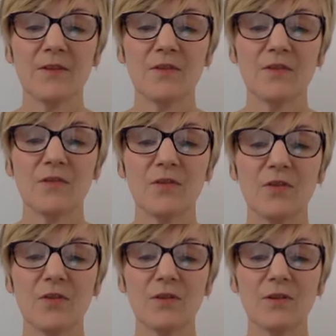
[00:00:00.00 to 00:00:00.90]
and
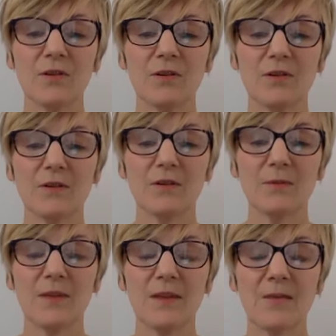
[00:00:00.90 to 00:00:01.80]
fall
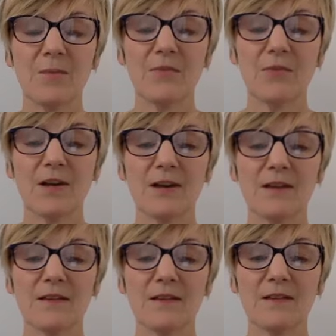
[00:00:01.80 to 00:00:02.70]
with the in-breath
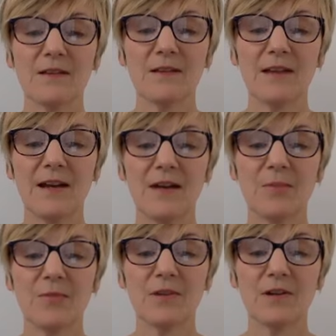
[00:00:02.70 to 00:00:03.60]
and the
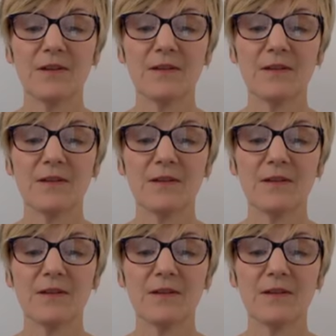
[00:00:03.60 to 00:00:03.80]
out-breath.